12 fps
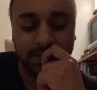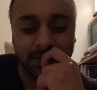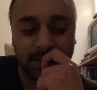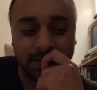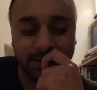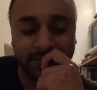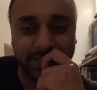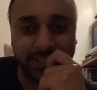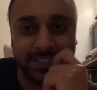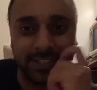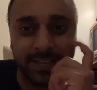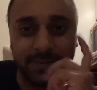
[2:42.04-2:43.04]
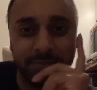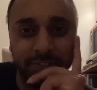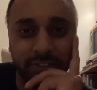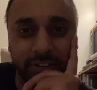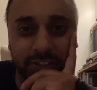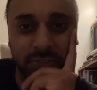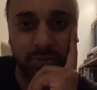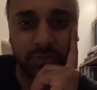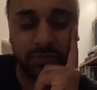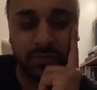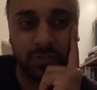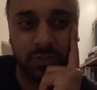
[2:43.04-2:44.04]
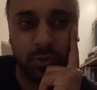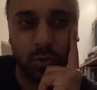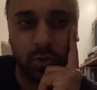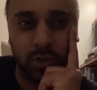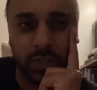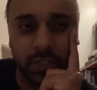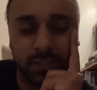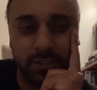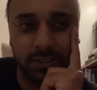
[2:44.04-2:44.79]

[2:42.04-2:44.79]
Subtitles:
it's easy to empathise with Laura.